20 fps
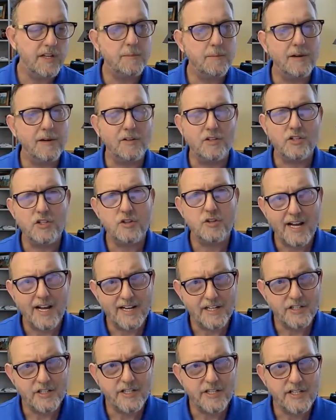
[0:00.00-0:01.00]
think about
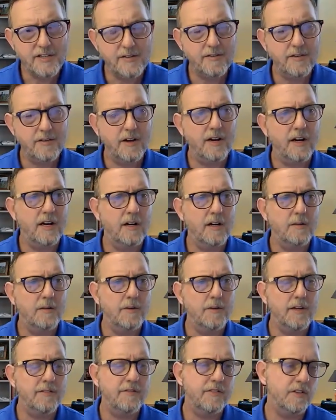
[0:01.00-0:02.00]
strategy,
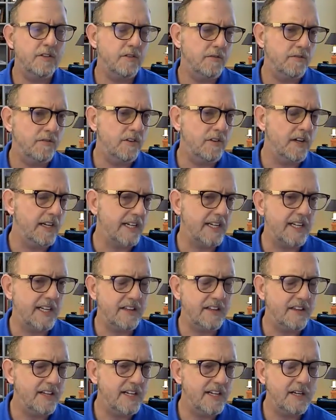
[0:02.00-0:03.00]
if you're like
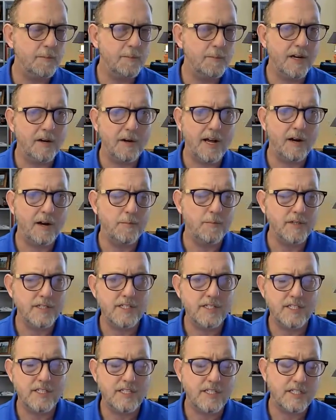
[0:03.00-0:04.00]
thinking about how
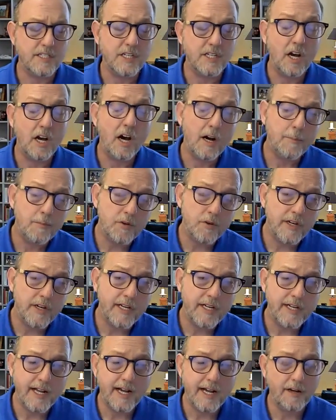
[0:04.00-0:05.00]
businesses
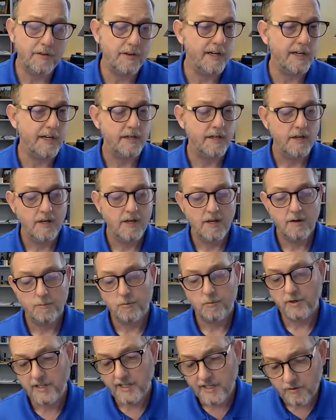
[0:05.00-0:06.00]
operate, how they
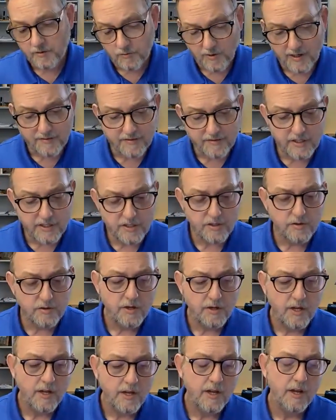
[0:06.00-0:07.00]
bring in revenue,